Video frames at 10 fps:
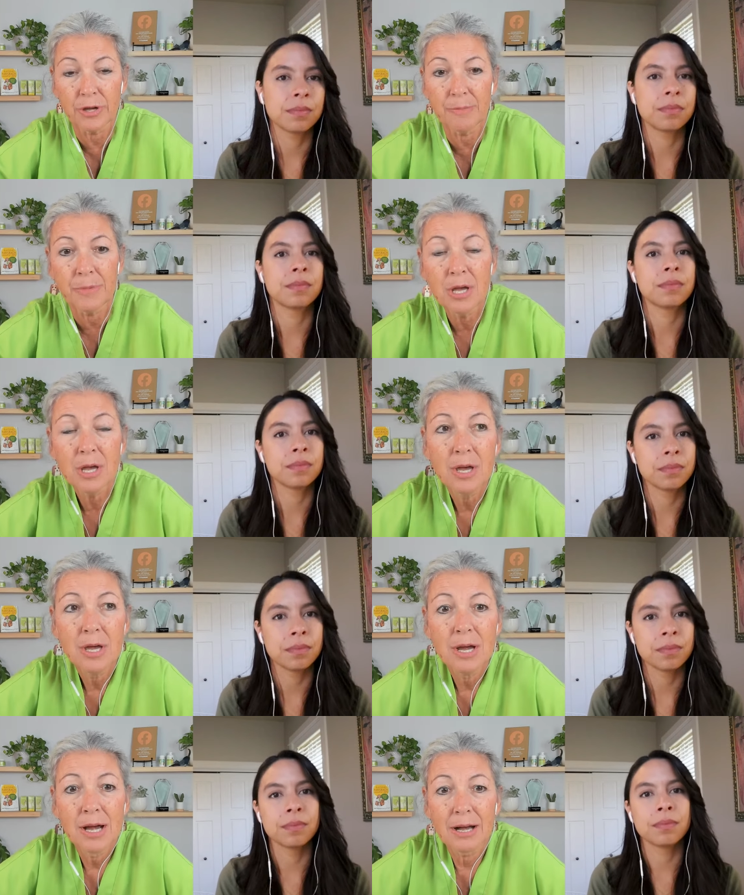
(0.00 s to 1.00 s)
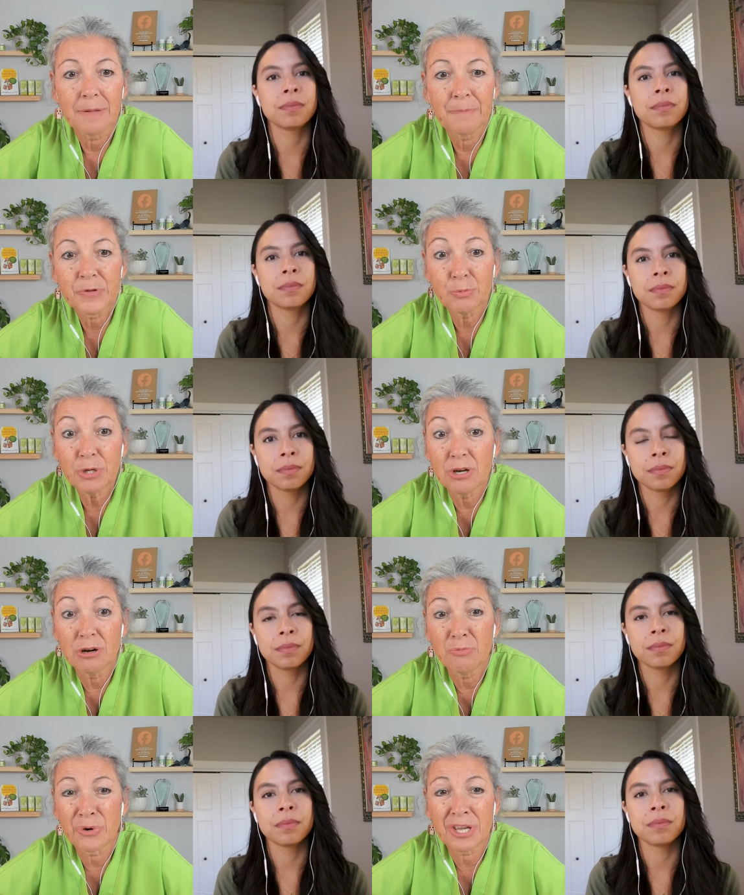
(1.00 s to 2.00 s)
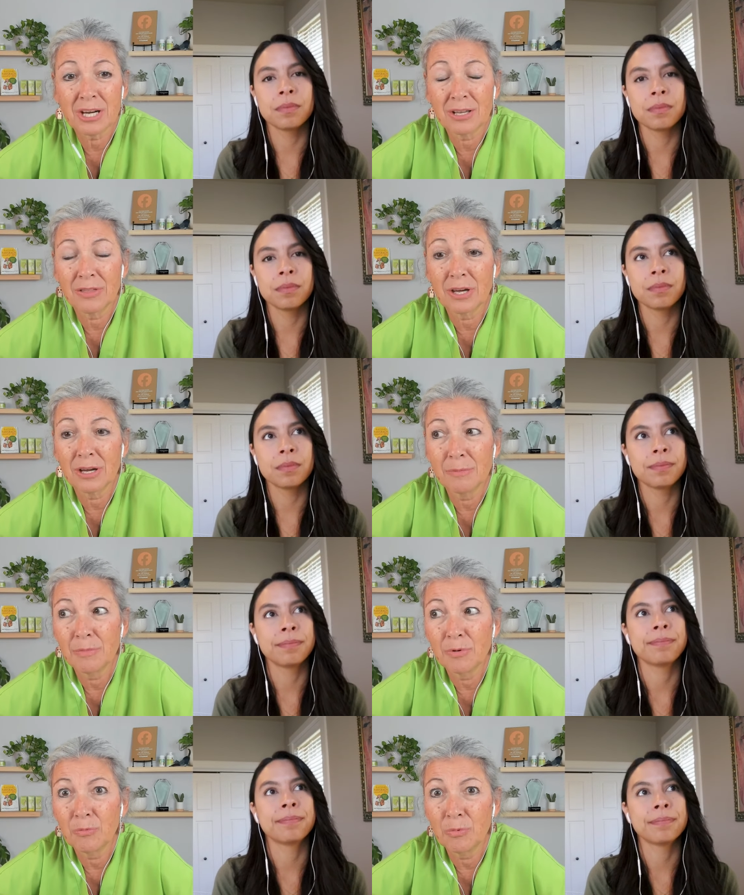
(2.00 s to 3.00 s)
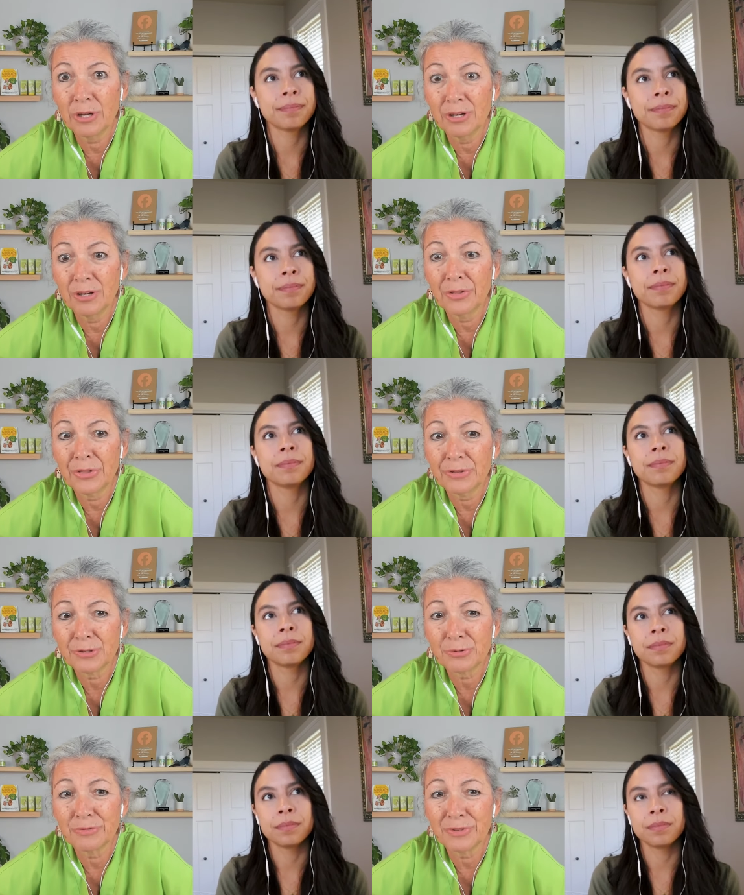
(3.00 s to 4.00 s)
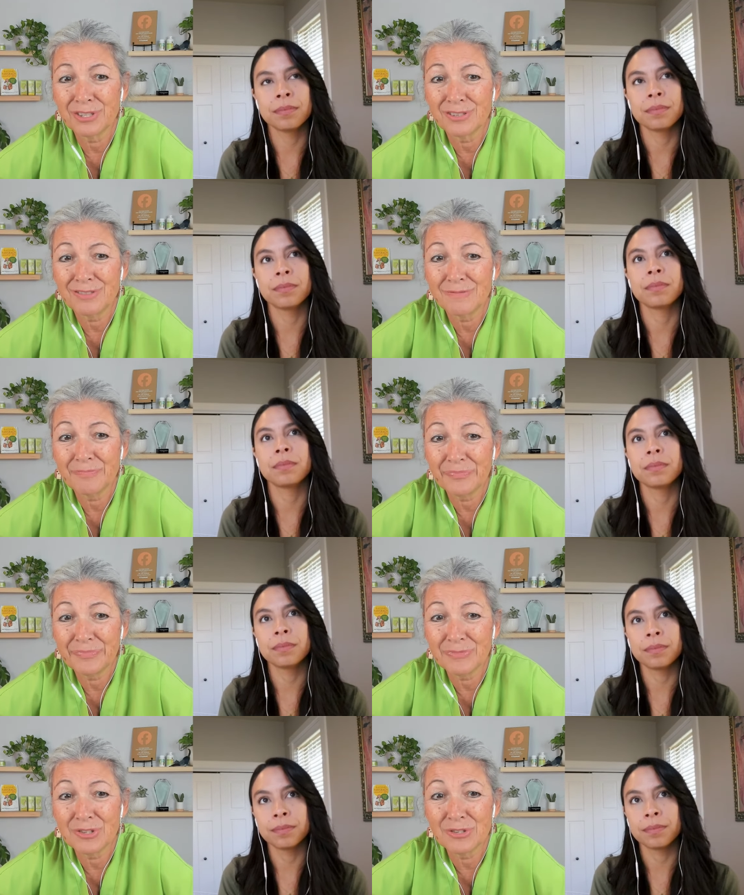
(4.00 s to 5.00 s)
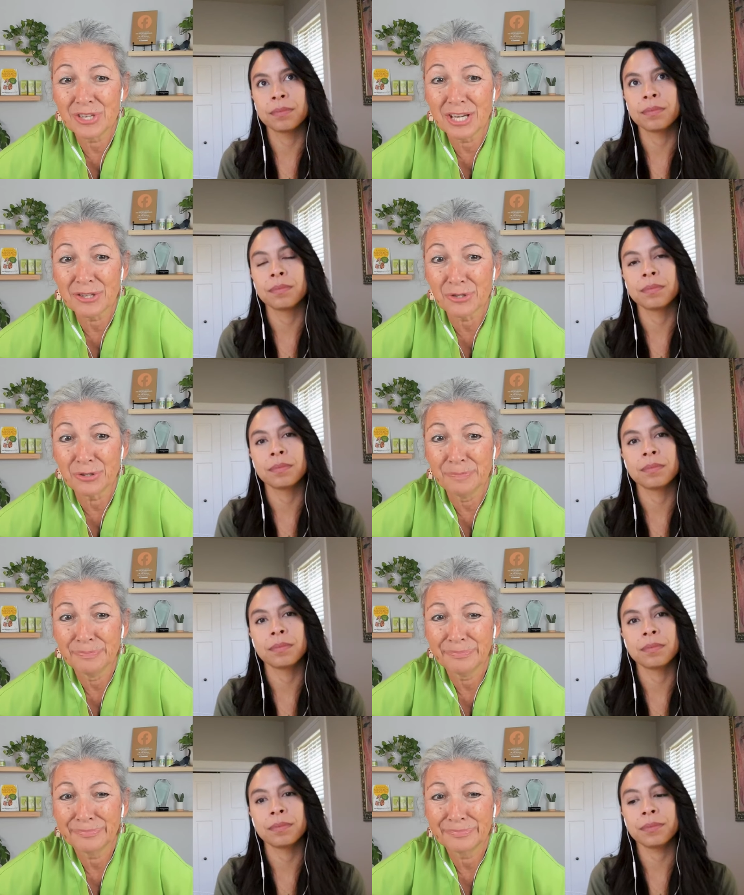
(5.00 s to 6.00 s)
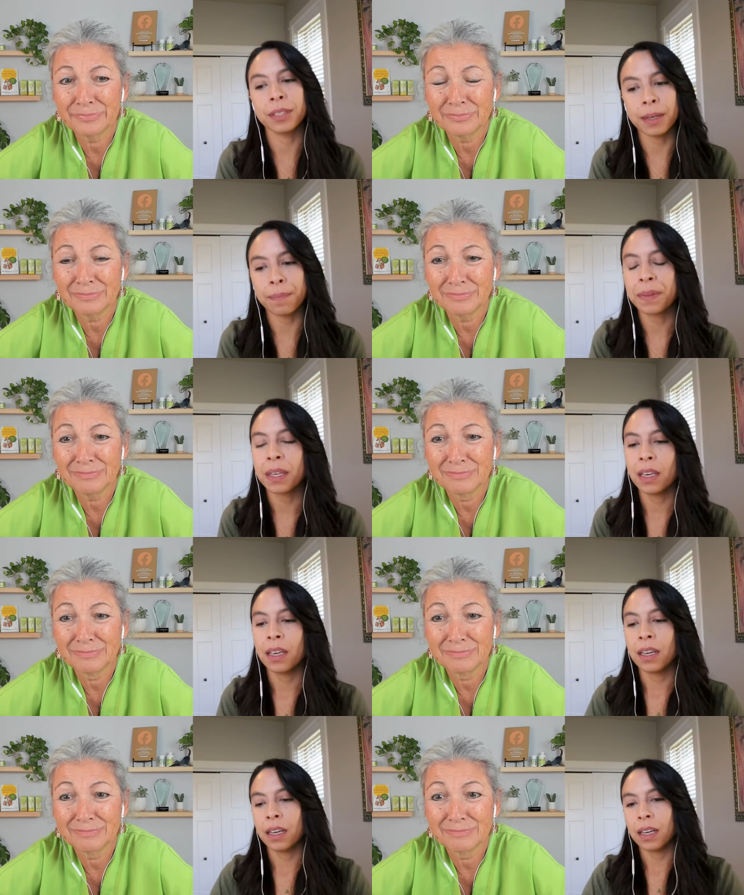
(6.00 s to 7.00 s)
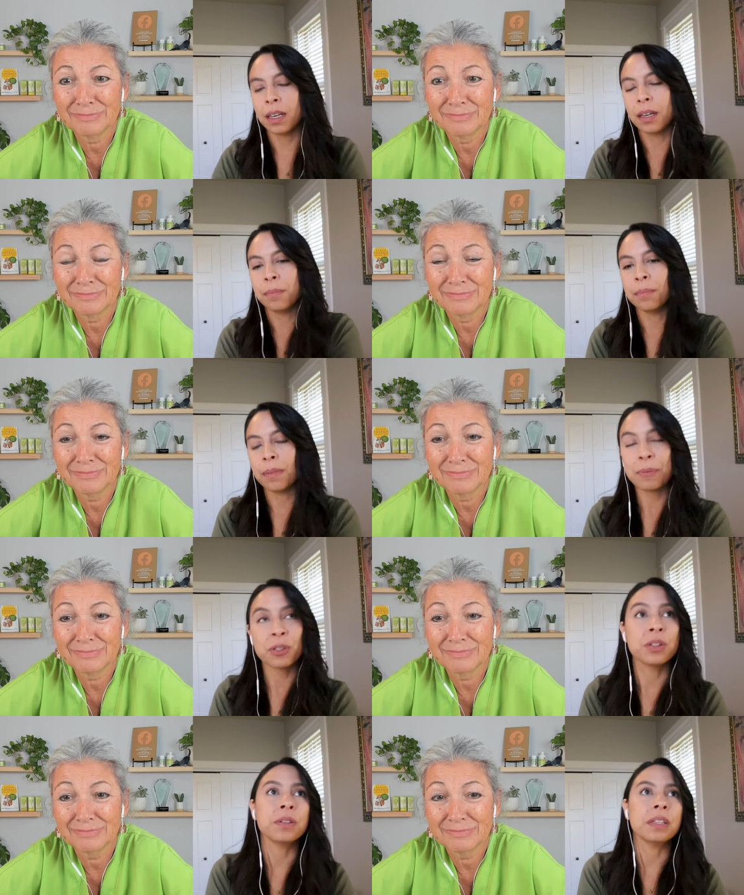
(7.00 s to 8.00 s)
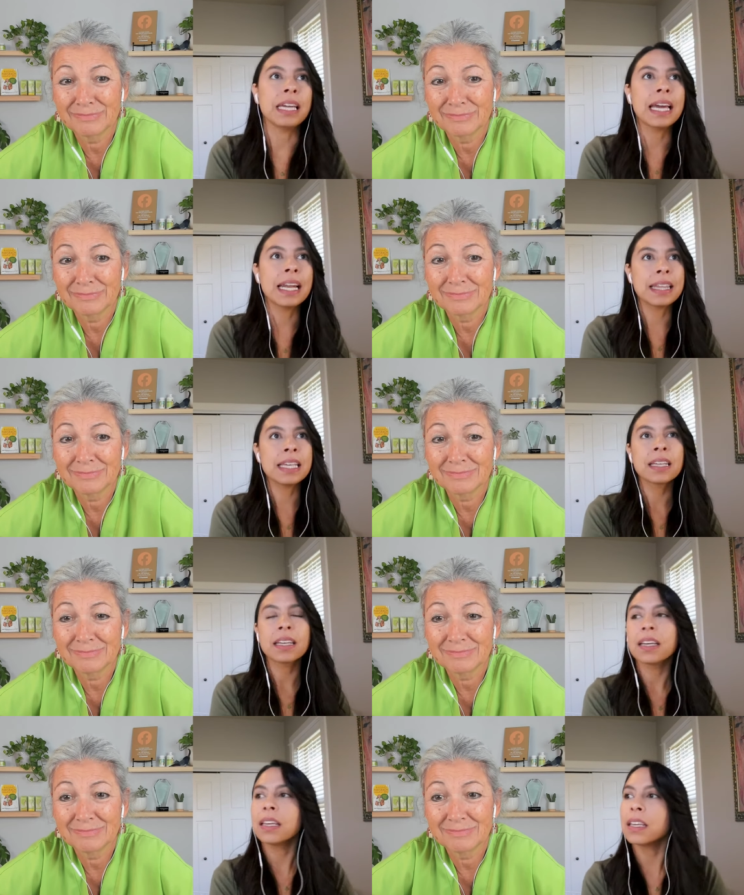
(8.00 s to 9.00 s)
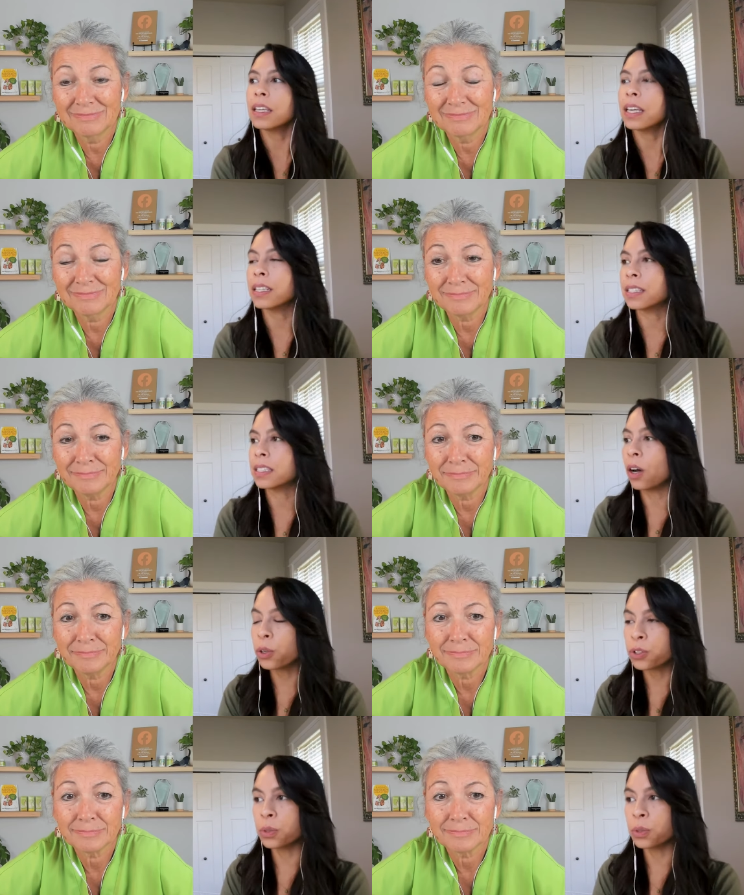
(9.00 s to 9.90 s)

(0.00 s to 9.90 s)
Speaker 1: them. So we know we're getting them with sort of a disaster.
Speaker 2: Yeah, absolutely. And I think it's also